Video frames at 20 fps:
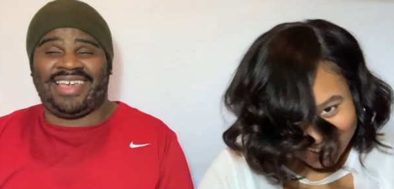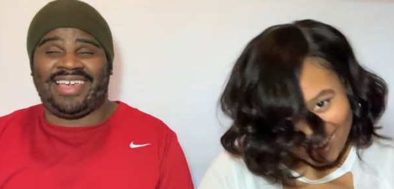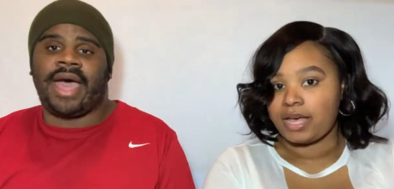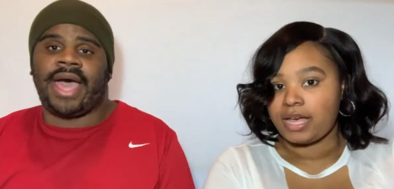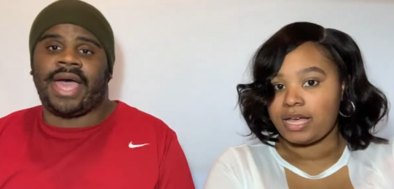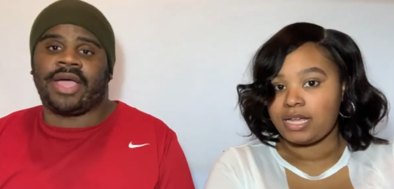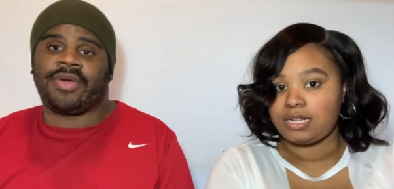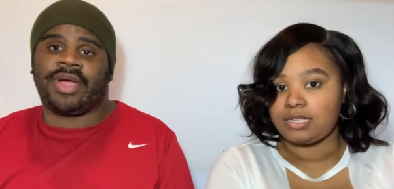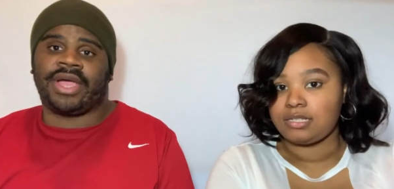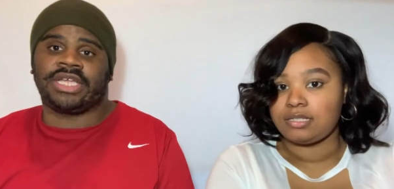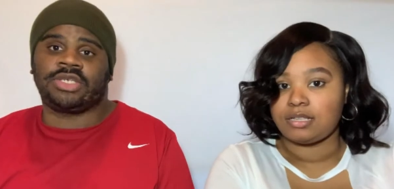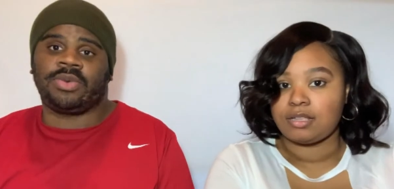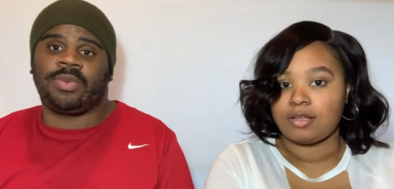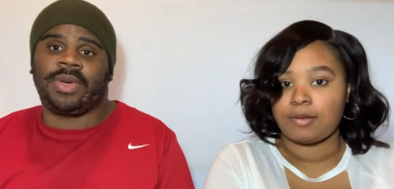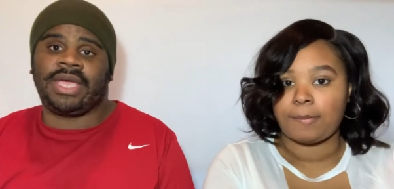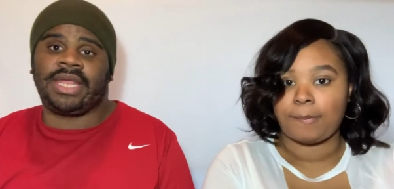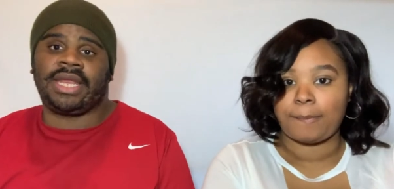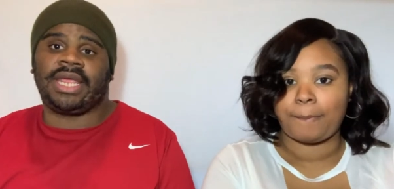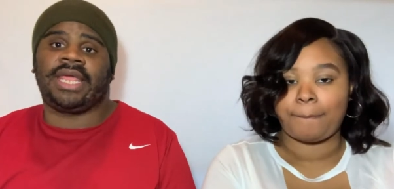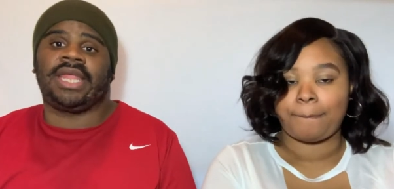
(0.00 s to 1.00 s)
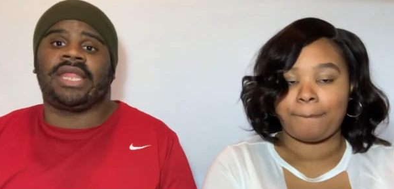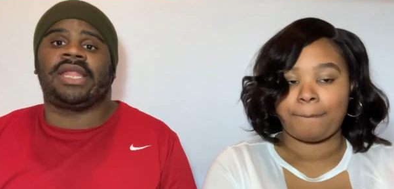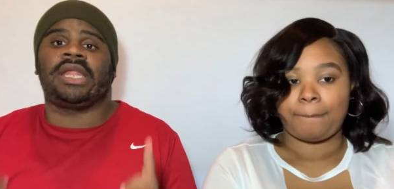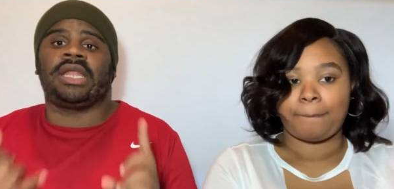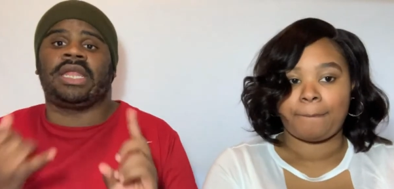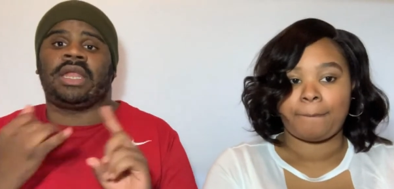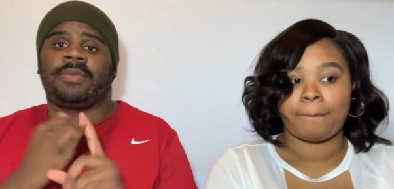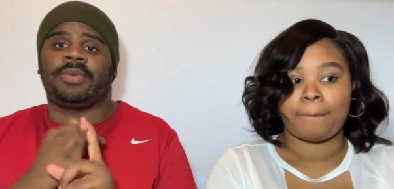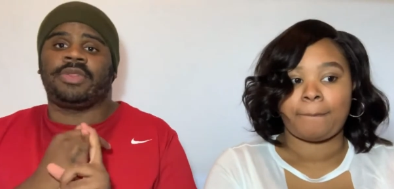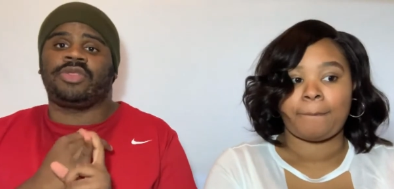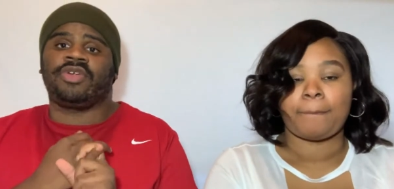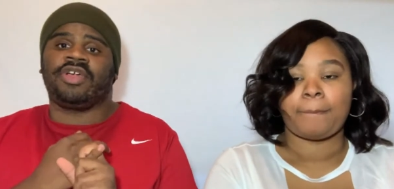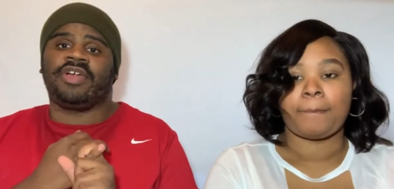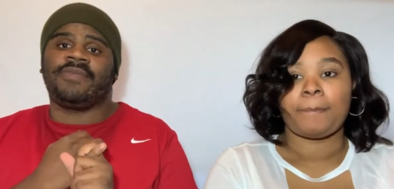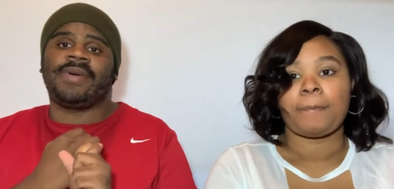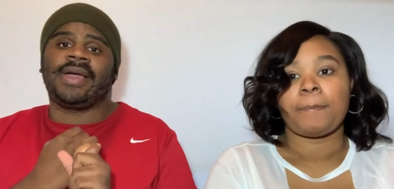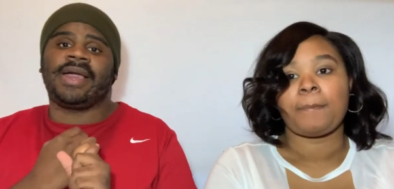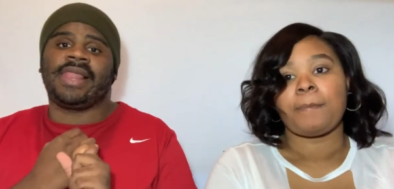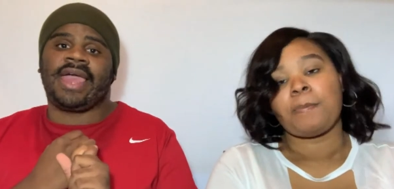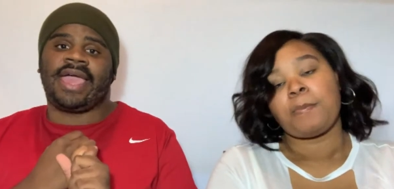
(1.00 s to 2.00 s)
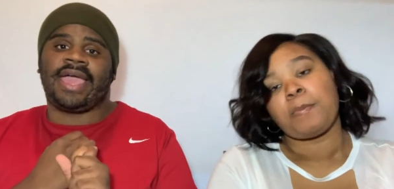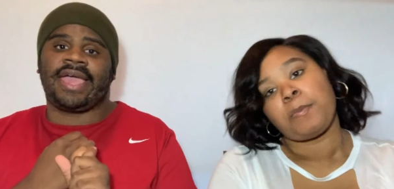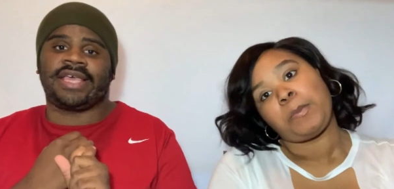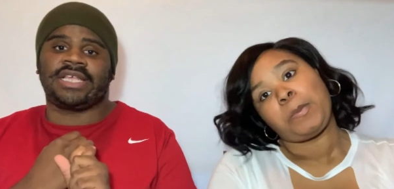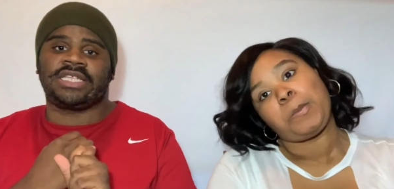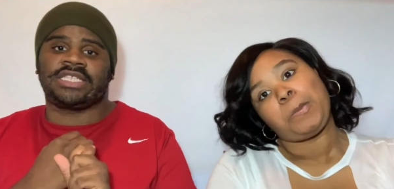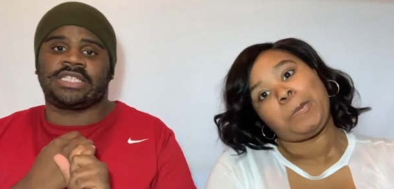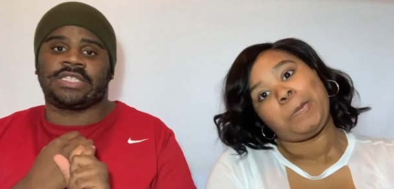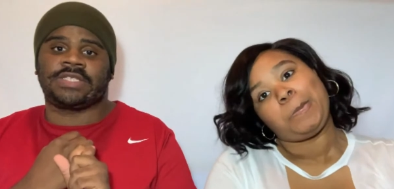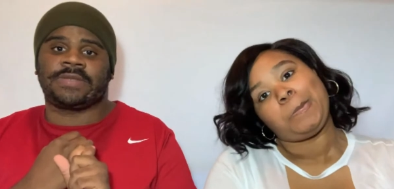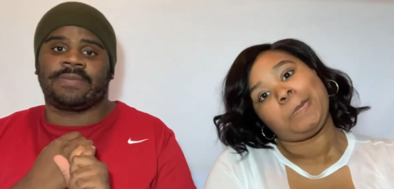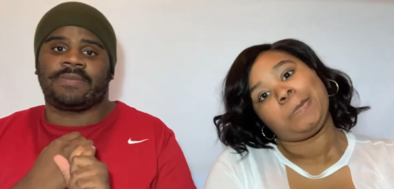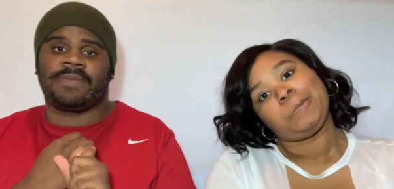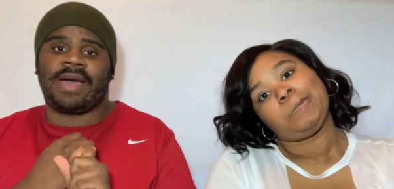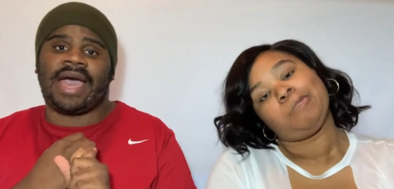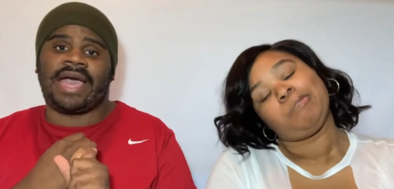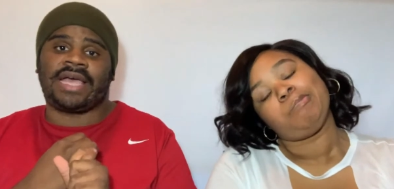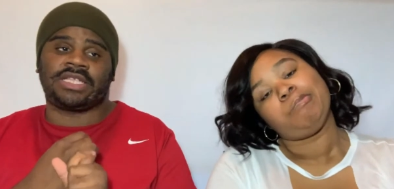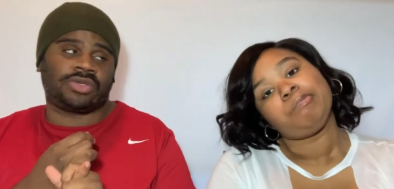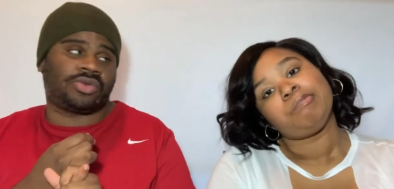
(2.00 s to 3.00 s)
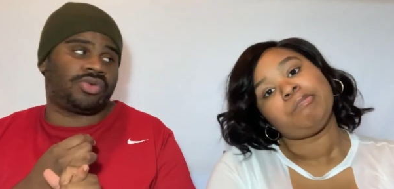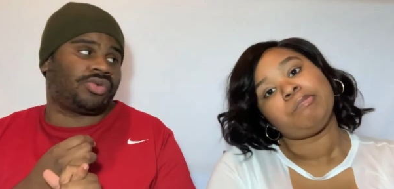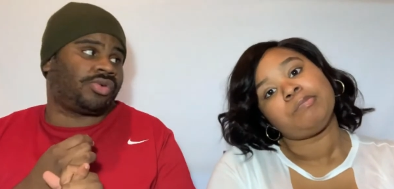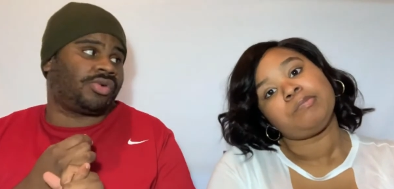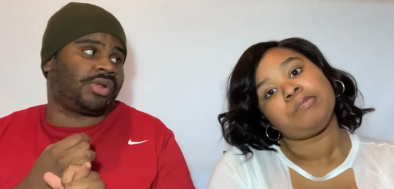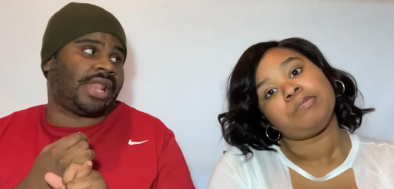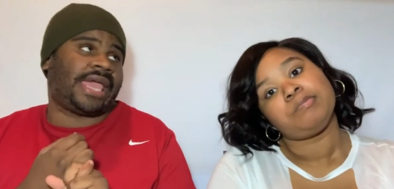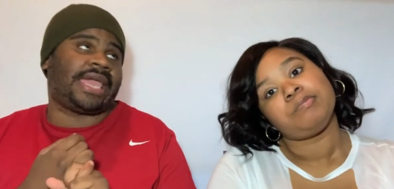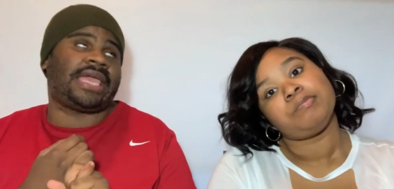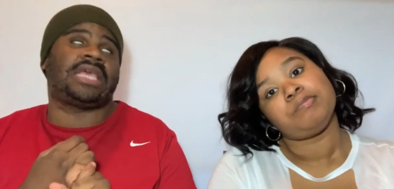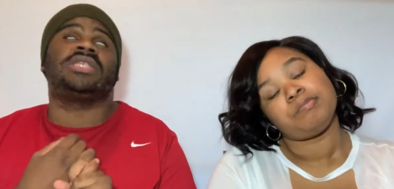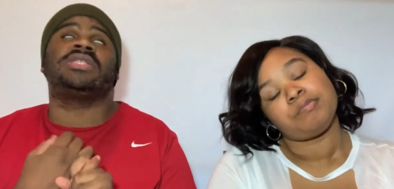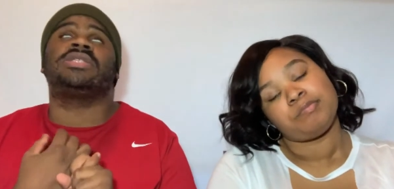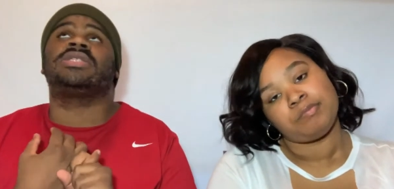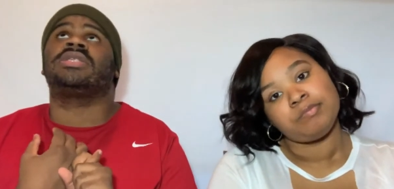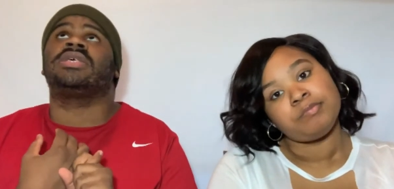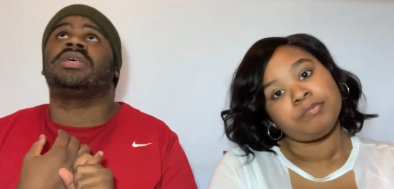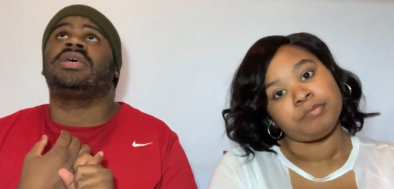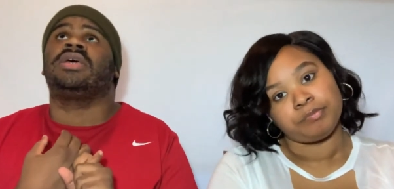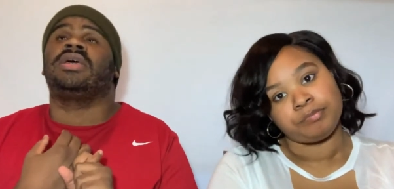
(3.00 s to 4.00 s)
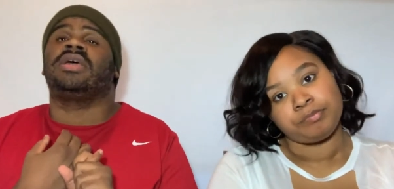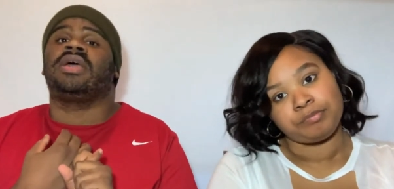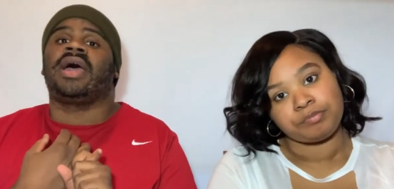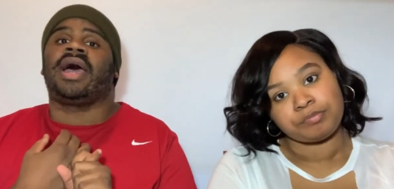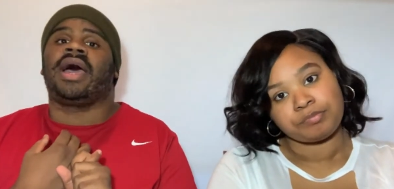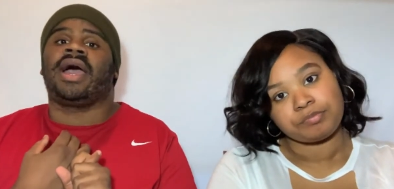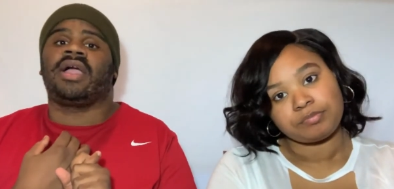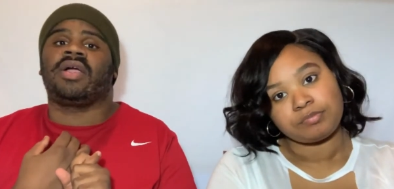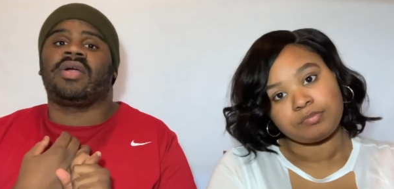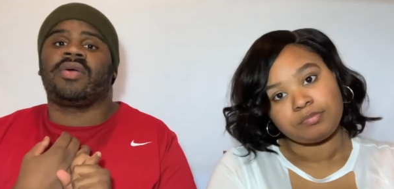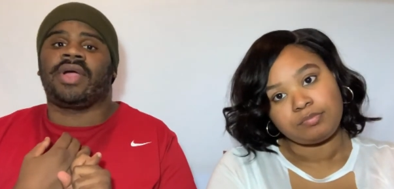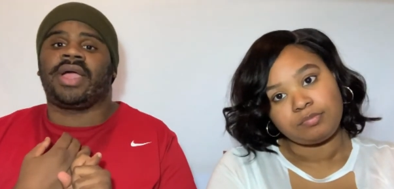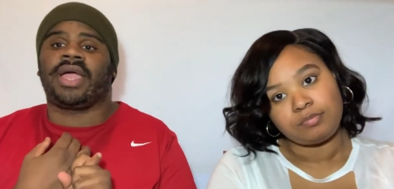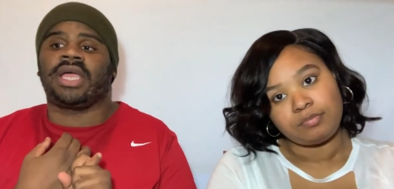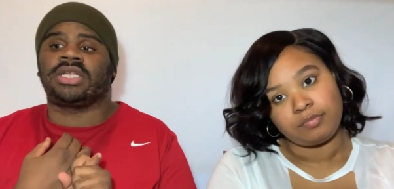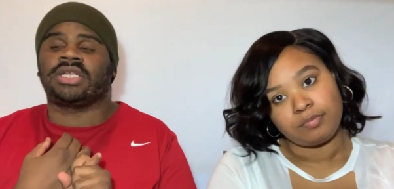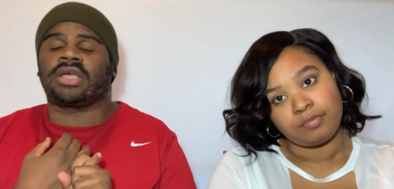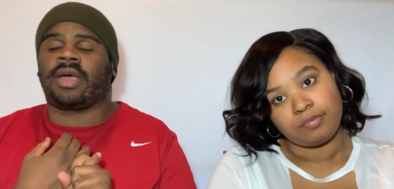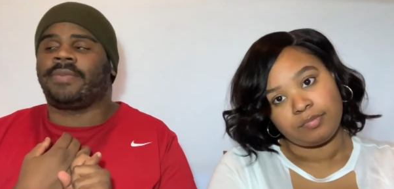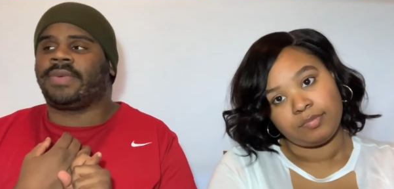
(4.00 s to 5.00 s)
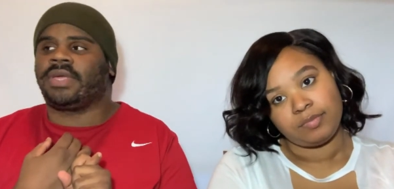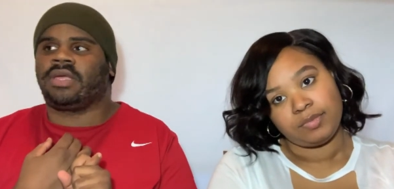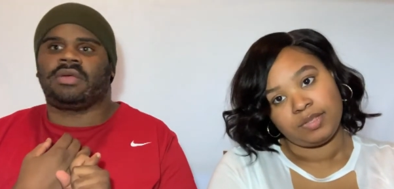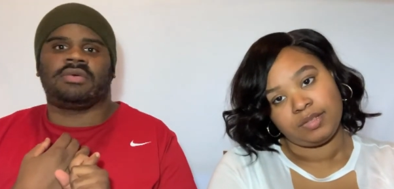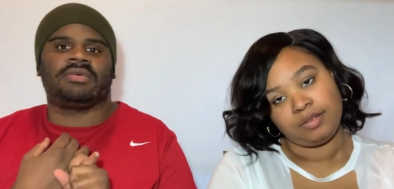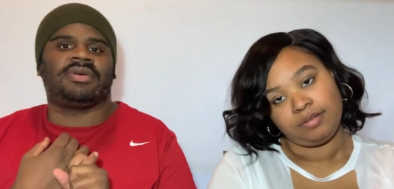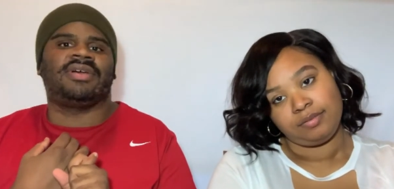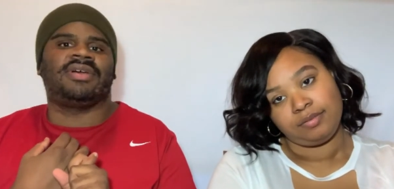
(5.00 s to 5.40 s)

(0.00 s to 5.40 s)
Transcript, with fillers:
Speaker 1: I graduated number three of my class, high school class. I grad, I mean,